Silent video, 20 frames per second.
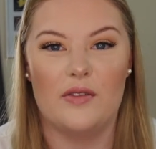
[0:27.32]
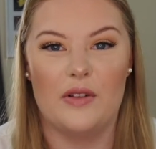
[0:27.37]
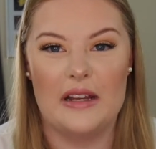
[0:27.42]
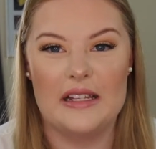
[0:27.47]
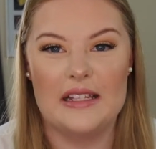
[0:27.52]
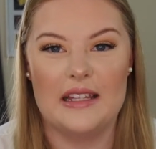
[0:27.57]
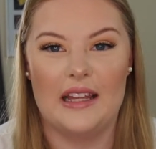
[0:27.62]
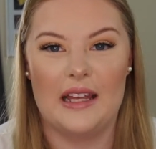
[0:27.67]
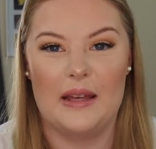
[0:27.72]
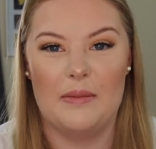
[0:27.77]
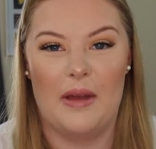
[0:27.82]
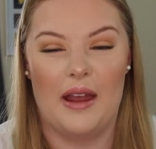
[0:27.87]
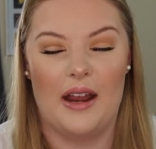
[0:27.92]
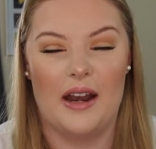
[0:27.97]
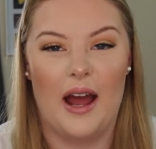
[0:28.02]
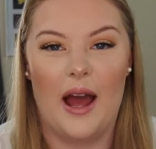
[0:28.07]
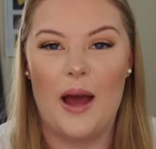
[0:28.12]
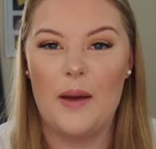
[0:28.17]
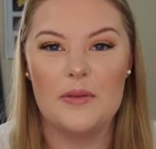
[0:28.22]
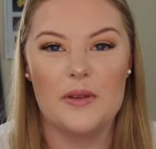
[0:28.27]
recently
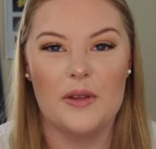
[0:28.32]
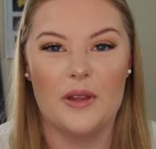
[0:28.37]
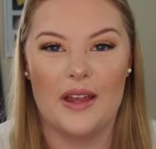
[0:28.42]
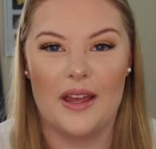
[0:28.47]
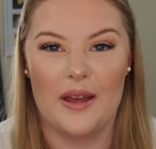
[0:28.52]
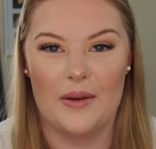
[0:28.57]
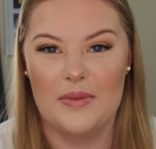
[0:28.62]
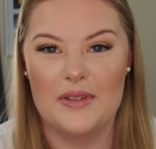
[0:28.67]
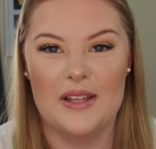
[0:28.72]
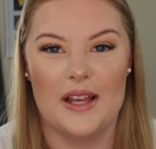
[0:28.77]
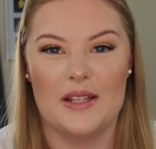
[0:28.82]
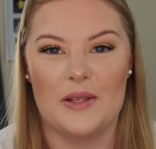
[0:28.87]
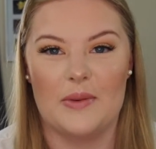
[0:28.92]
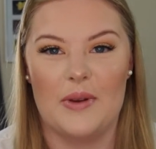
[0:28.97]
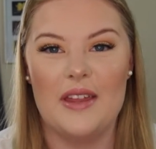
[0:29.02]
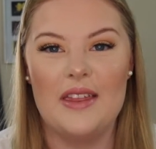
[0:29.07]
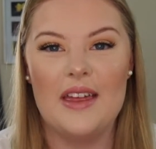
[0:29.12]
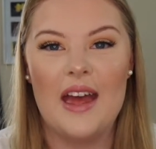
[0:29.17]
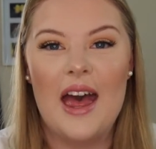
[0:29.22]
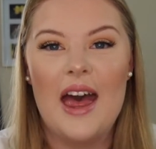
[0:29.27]
been absolutely obsessed
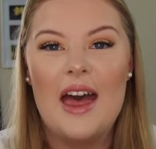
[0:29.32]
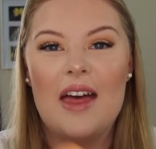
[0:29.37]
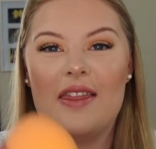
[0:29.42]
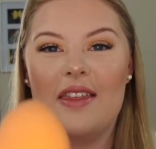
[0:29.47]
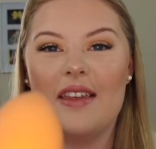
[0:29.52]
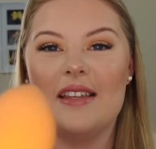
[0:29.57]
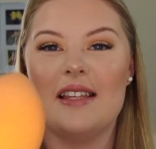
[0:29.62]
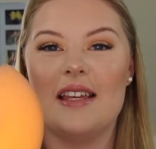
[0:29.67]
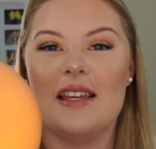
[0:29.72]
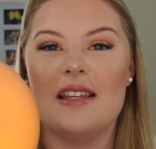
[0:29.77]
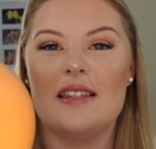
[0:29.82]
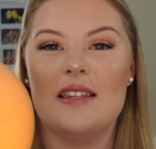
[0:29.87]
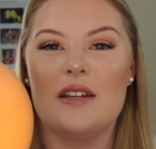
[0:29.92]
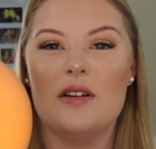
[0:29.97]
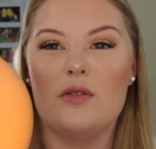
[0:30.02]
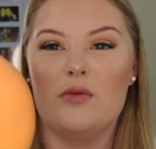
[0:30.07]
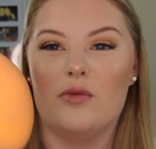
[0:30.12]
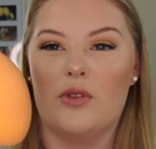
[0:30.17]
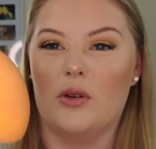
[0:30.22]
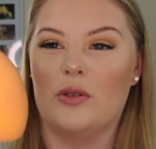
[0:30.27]
with. This is the
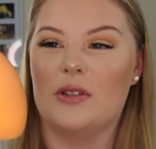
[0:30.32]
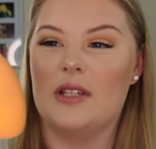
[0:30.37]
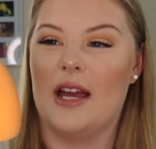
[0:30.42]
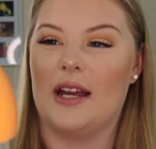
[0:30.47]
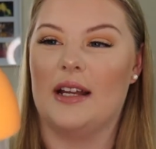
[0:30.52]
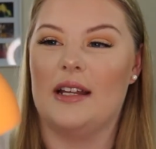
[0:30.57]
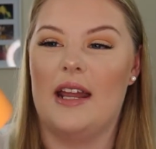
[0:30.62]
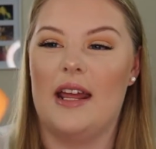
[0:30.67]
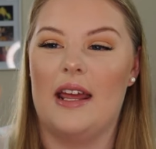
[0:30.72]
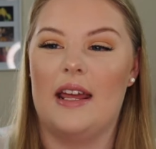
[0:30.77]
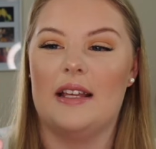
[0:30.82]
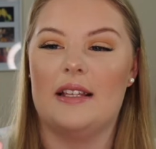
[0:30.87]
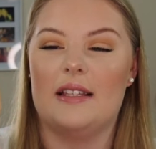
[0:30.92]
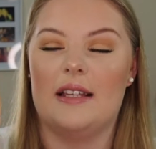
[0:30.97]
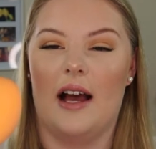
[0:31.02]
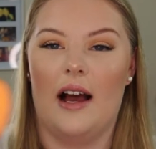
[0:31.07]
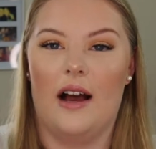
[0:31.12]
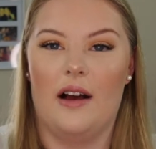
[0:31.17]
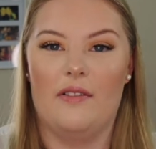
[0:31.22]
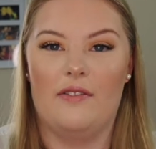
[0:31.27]
Real Techniques
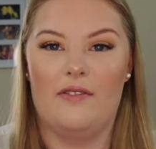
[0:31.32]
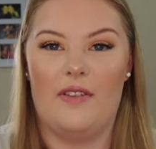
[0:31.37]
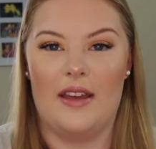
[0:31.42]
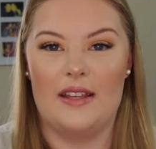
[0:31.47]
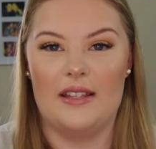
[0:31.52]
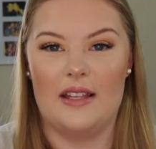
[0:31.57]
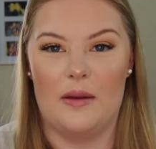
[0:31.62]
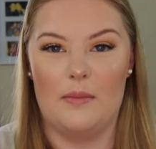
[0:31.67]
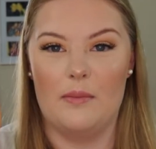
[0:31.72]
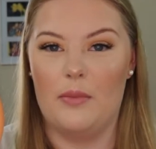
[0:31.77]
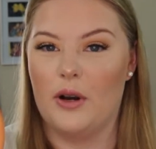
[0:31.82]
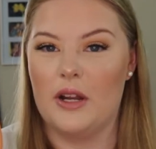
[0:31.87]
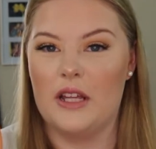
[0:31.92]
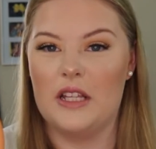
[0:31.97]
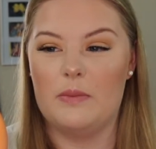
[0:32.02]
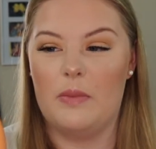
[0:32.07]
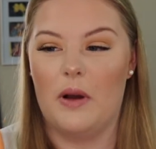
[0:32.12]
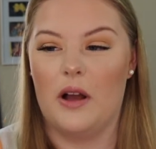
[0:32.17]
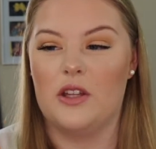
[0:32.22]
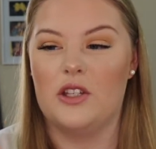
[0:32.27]
face and body
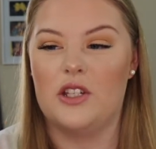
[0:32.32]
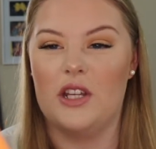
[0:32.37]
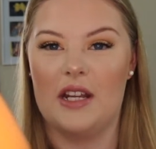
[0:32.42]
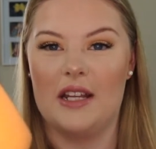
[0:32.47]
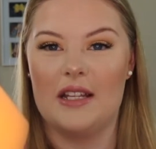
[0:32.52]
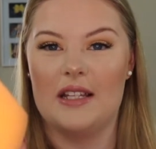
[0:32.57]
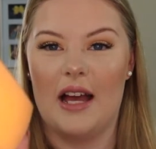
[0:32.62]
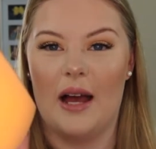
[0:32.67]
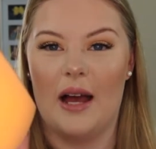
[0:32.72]
sponge. It is